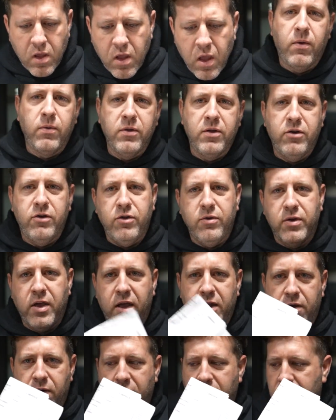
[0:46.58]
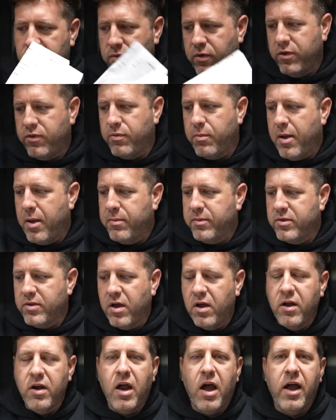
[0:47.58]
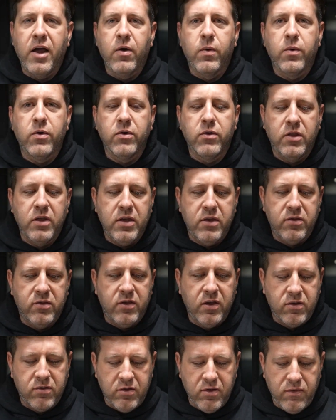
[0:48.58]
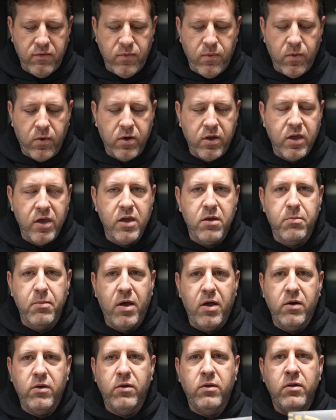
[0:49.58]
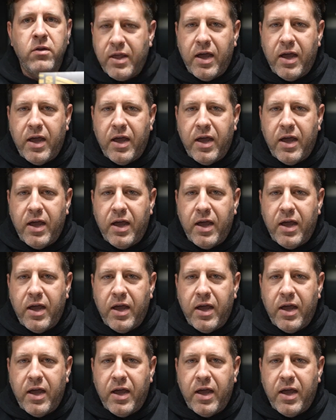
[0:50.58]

only do you get your invoice from Amazon. I ordered the 64 gig model.